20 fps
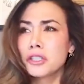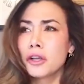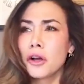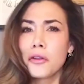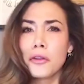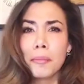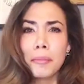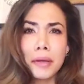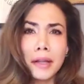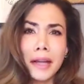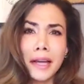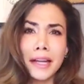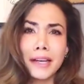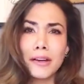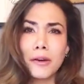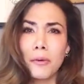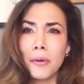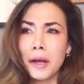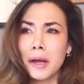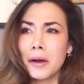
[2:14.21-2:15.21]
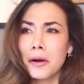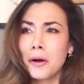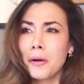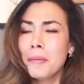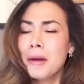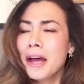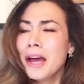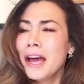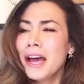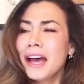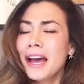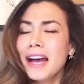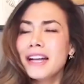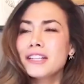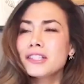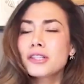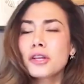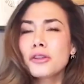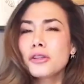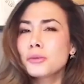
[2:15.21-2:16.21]
She's on the plane going home.
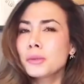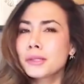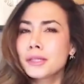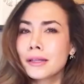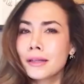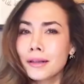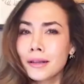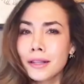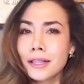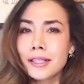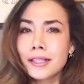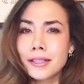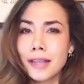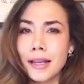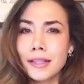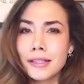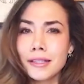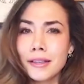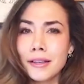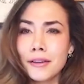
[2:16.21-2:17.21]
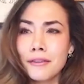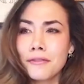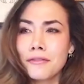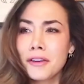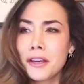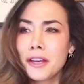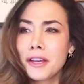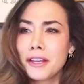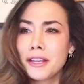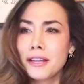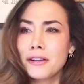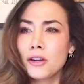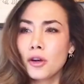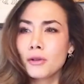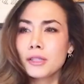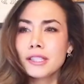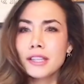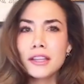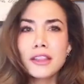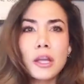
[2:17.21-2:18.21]
I just thought this was a little excessive.
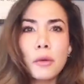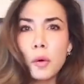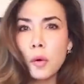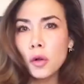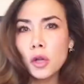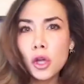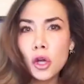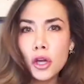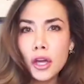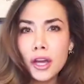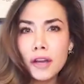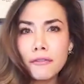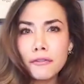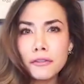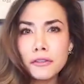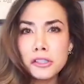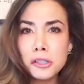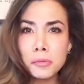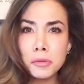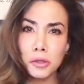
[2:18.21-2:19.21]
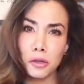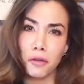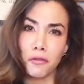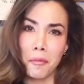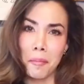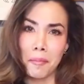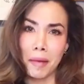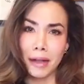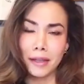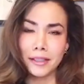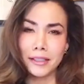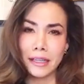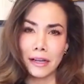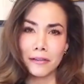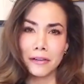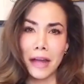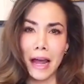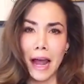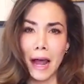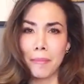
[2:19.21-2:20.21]
It's like they were looking for some sort of a
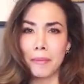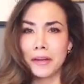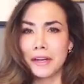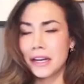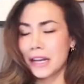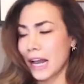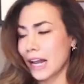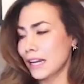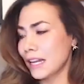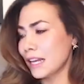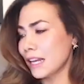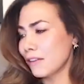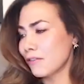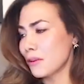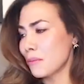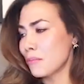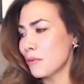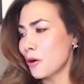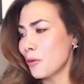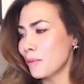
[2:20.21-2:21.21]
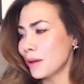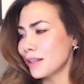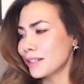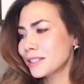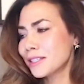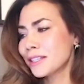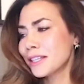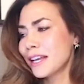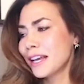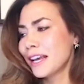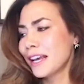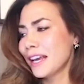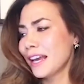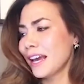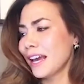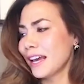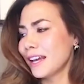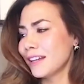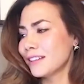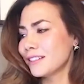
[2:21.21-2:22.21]
meltdown to happen at any given moment.
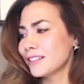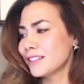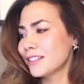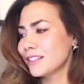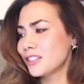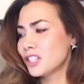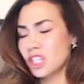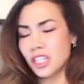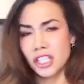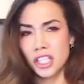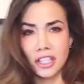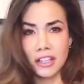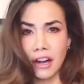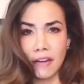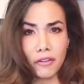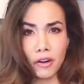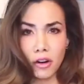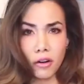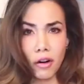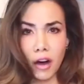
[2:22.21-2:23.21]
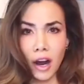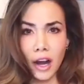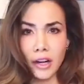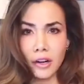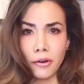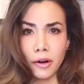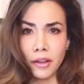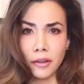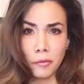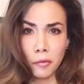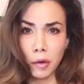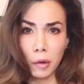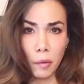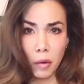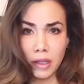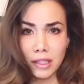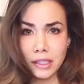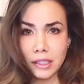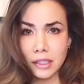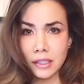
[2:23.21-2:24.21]
And she never cried or anything.
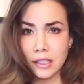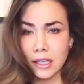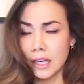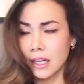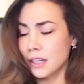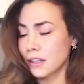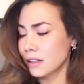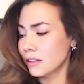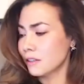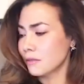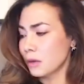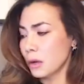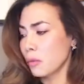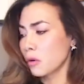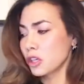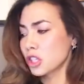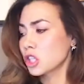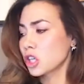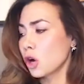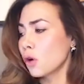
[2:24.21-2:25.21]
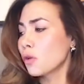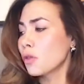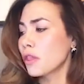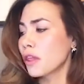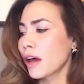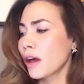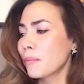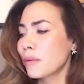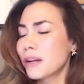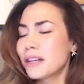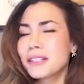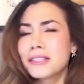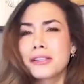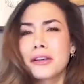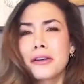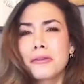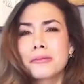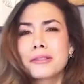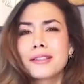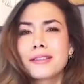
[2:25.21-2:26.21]
We weren't shown that. But I
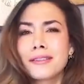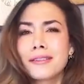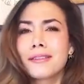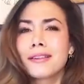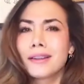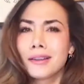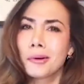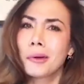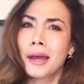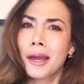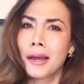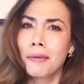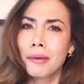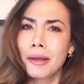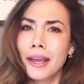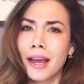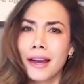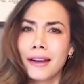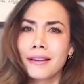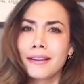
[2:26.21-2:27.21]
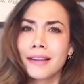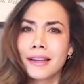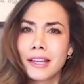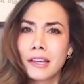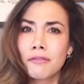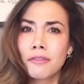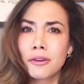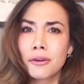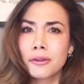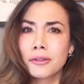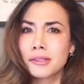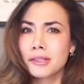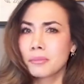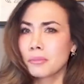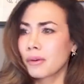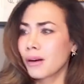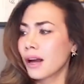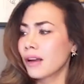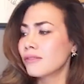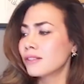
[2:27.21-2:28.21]
just thought it was a little okay, we get it. Give the girl
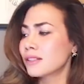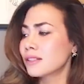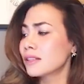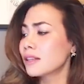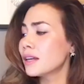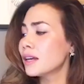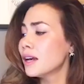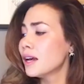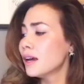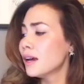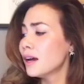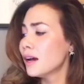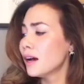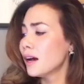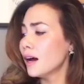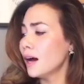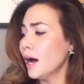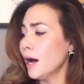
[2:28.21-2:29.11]
some privacy.